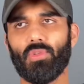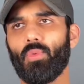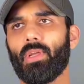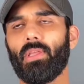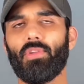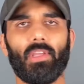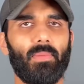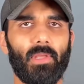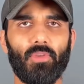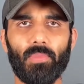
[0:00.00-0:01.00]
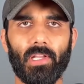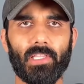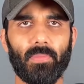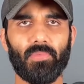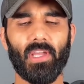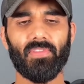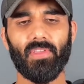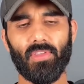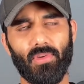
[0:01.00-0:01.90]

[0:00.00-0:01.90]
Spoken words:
You can manipulate the pricing,